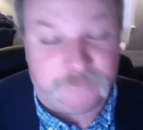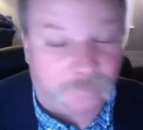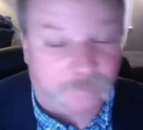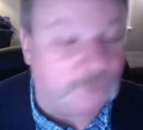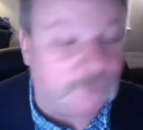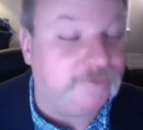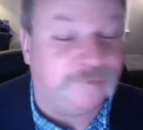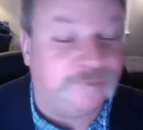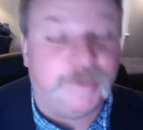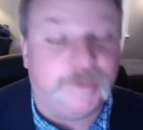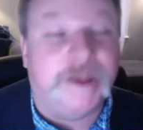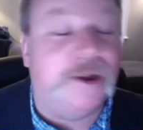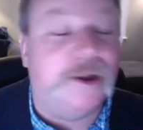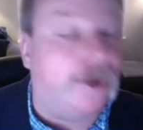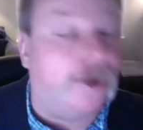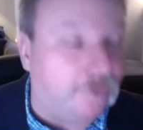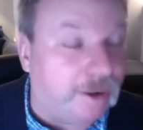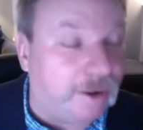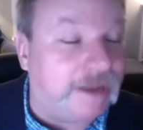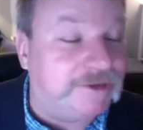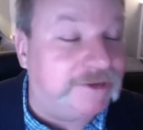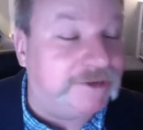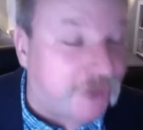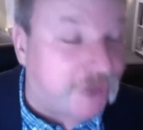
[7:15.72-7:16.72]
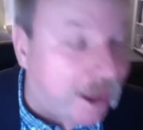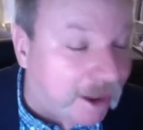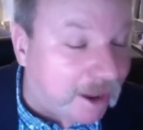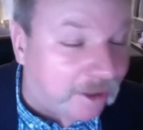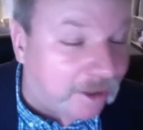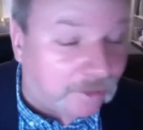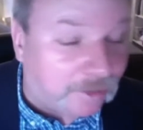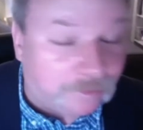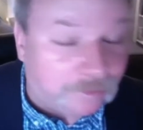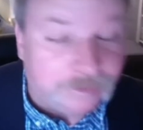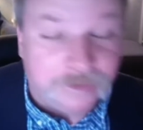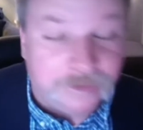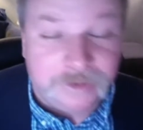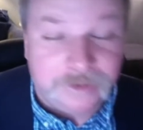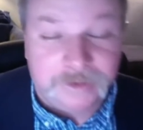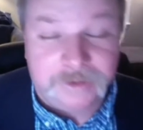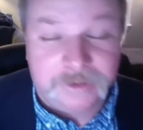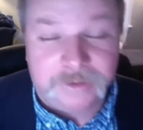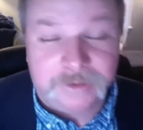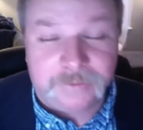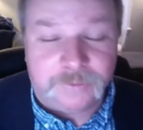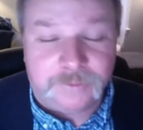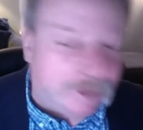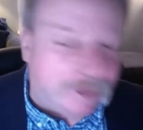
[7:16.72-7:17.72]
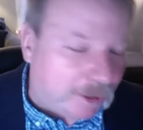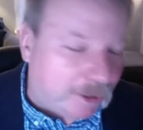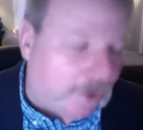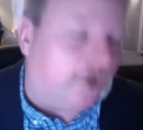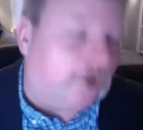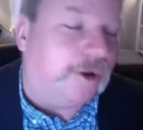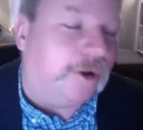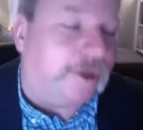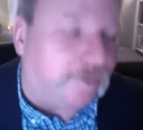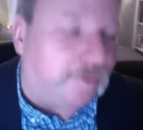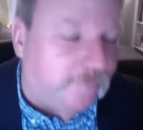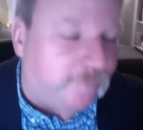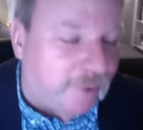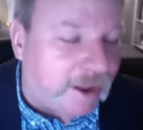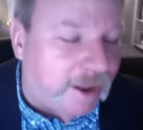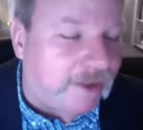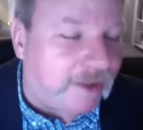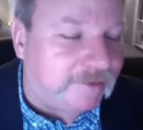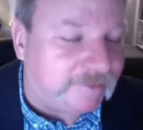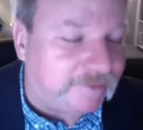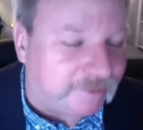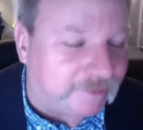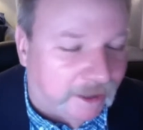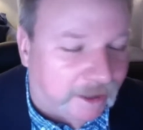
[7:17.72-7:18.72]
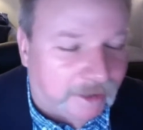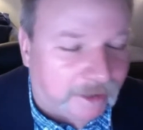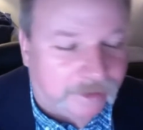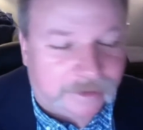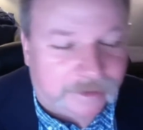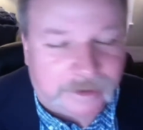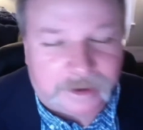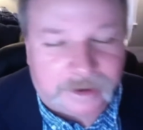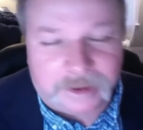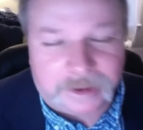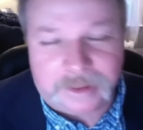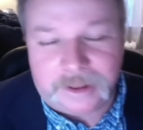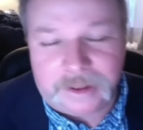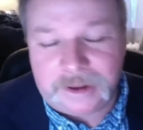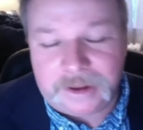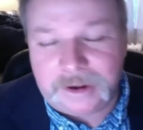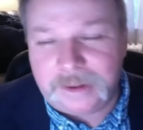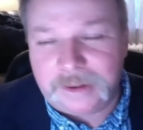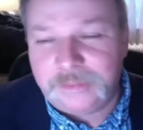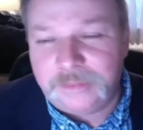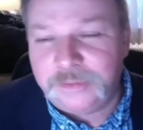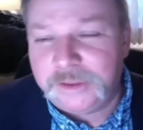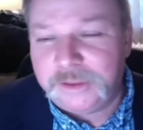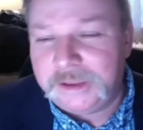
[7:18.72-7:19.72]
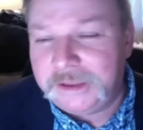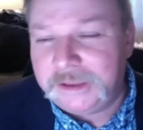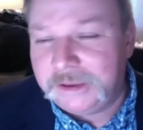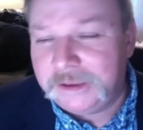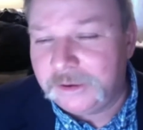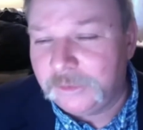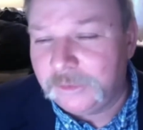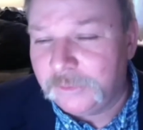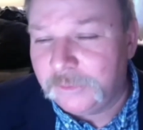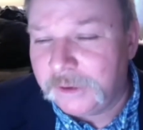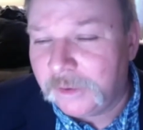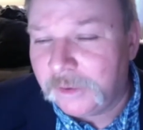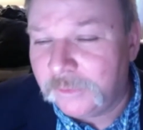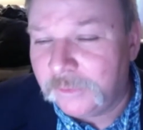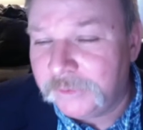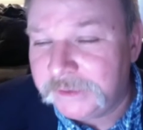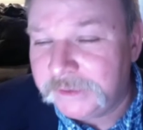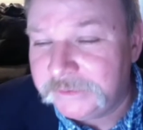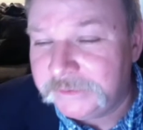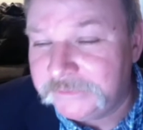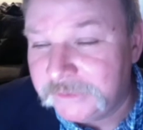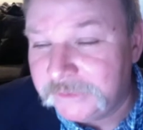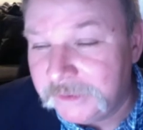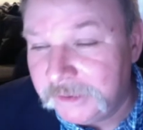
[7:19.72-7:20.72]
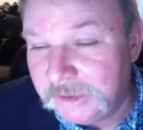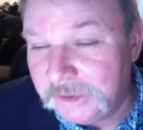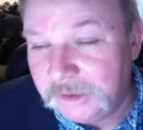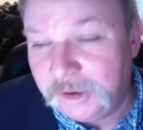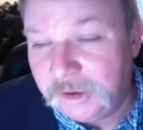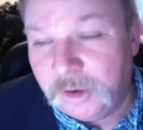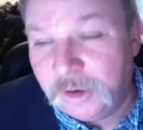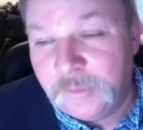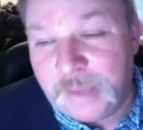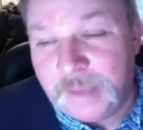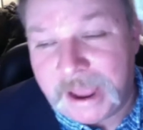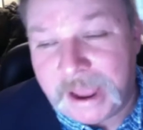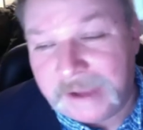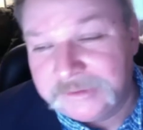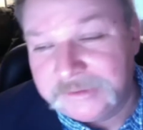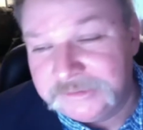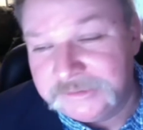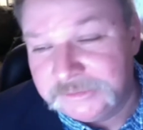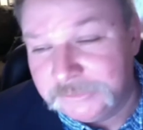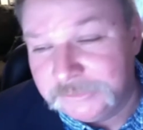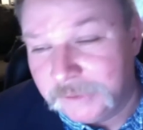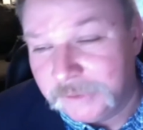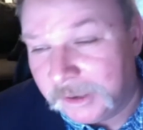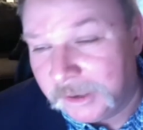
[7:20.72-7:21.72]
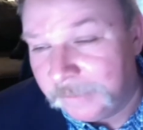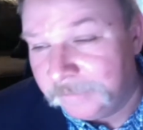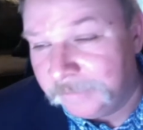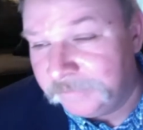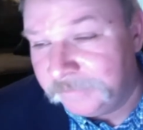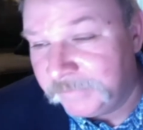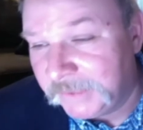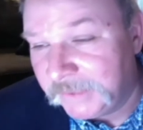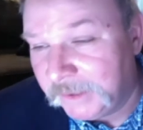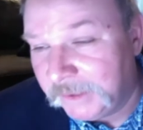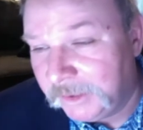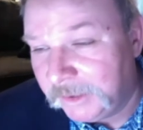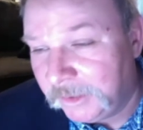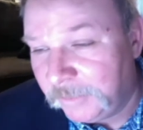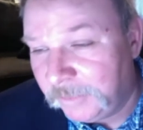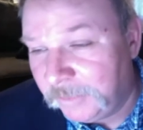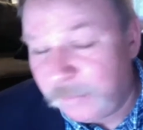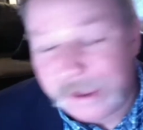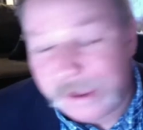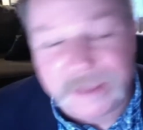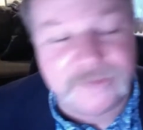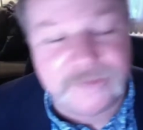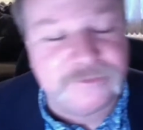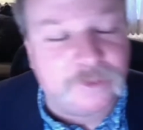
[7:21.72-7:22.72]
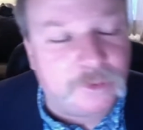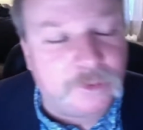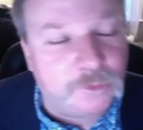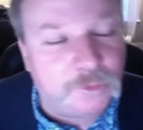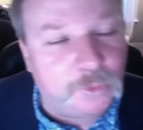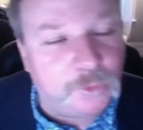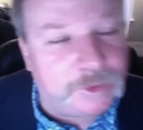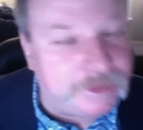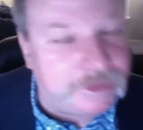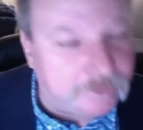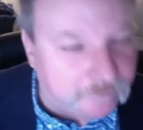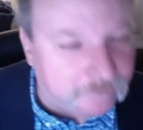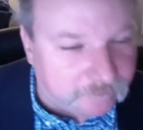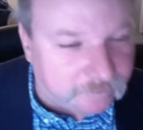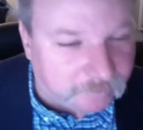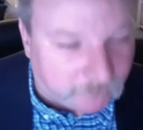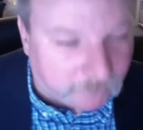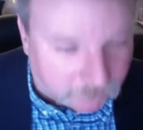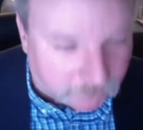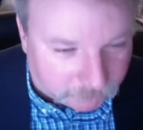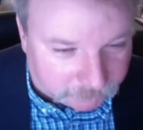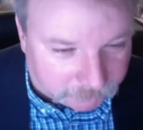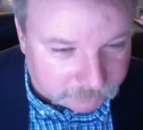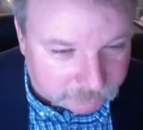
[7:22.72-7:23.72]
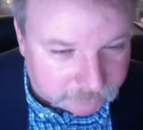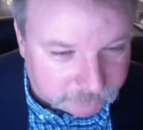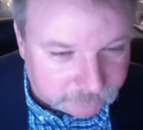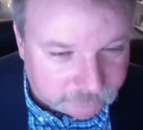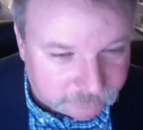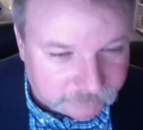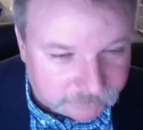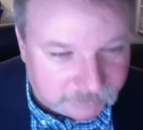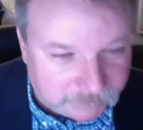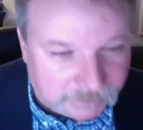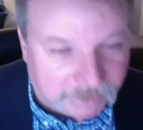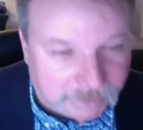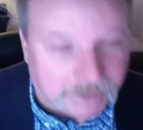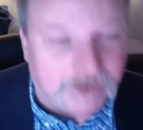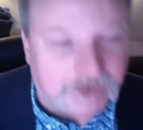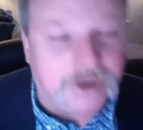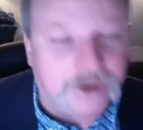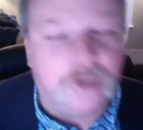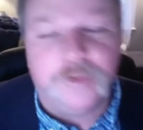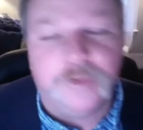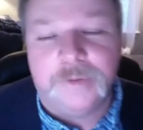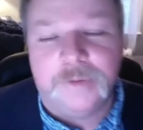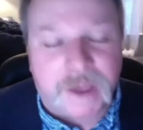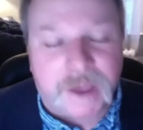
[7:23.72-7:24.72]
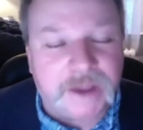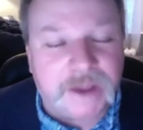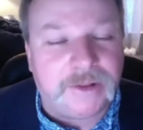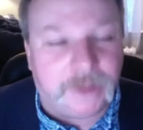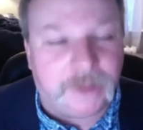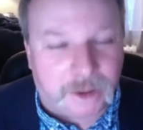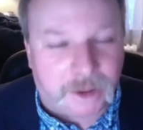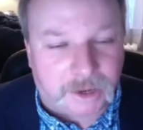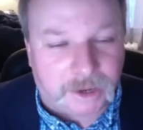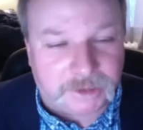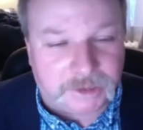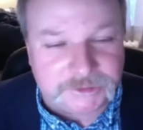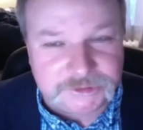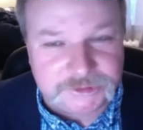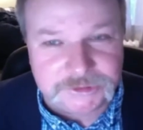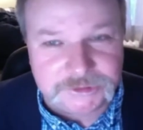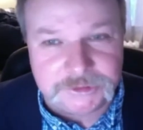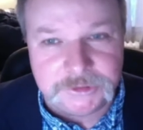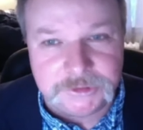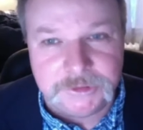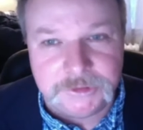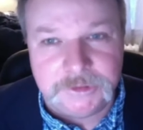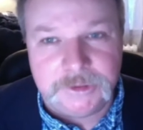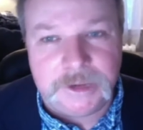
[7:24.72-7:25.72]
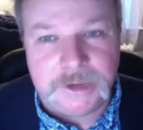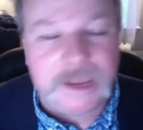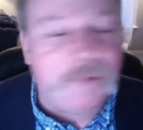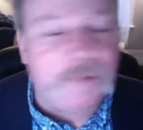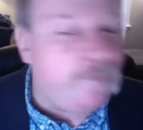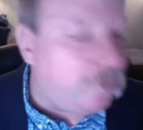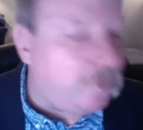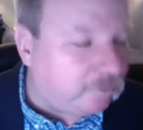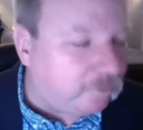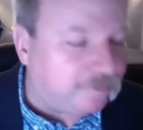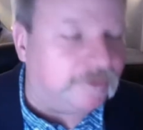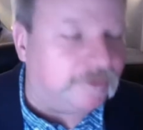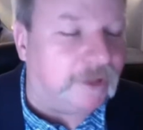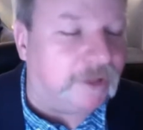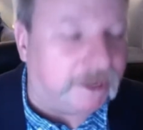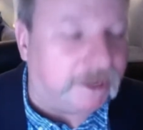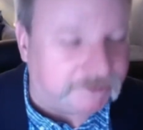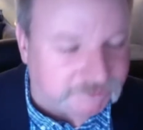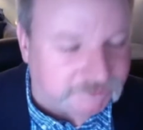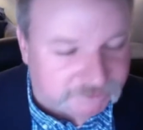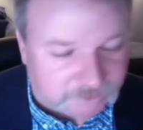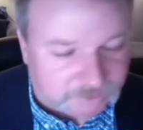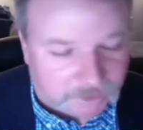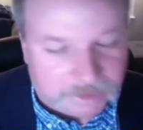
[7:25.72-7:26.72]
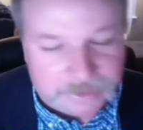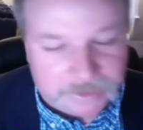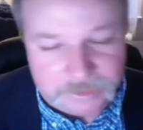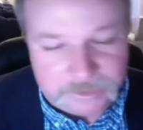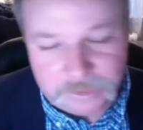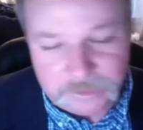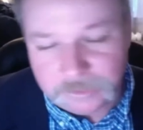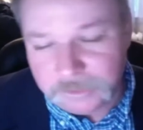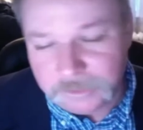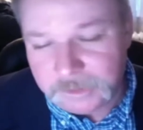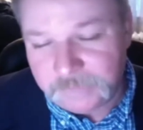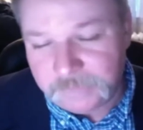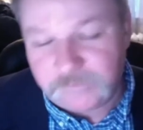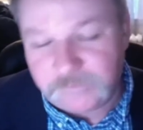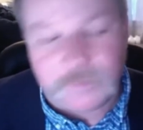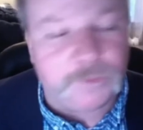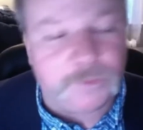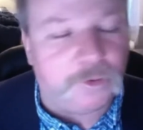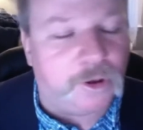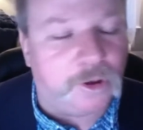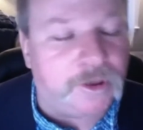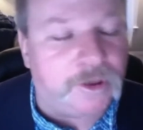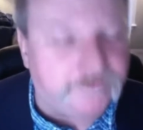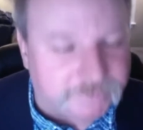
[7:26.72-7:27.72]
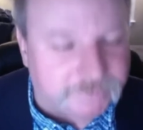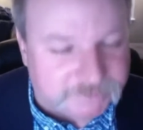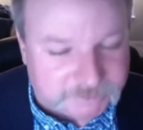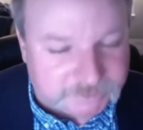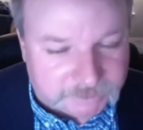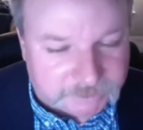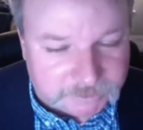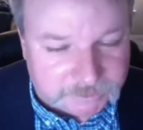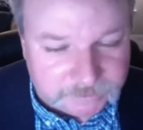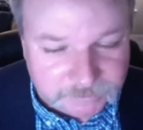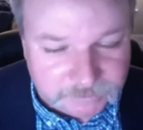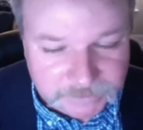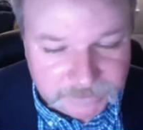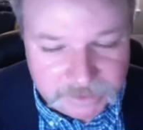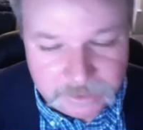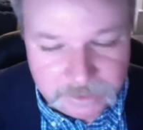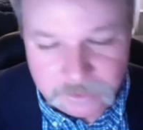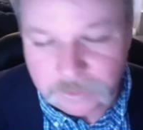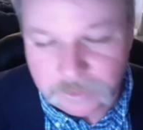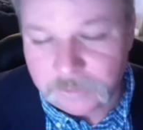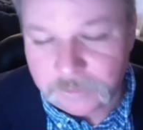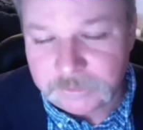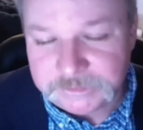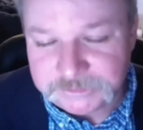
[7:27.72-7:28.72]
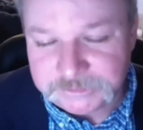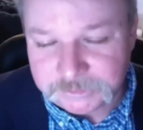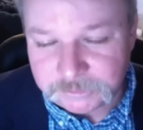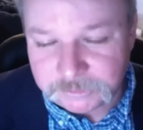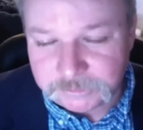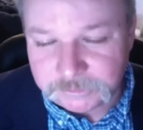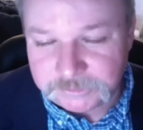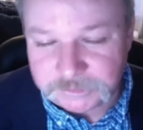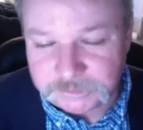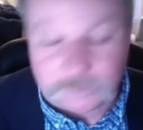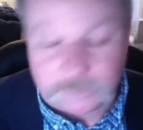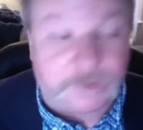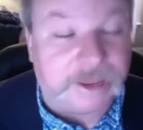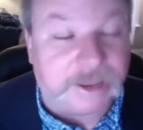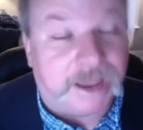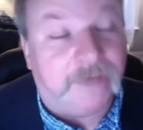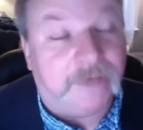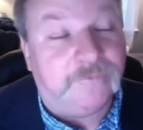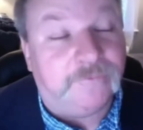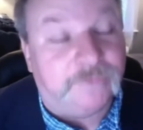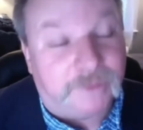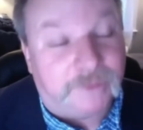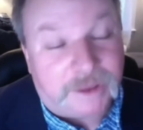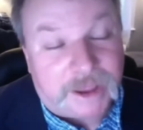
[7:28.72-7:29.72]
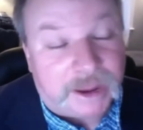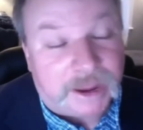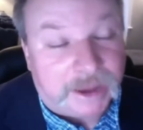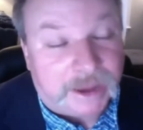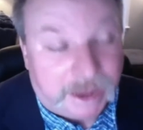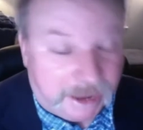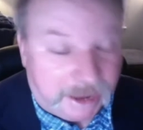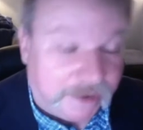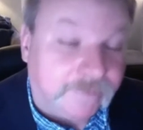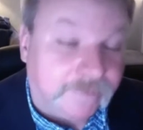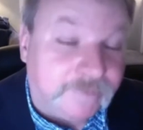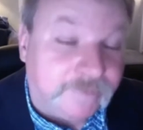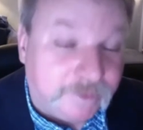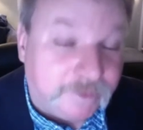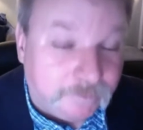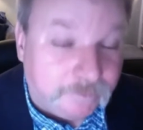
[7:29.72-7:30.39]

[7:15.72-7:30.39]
men our age now. We harken back to that. And I think, we always go back to pass on what you have learned. And I know in my lodge, and most lodges, right, if you're an officer, you're always told to look out for the guy ahead of you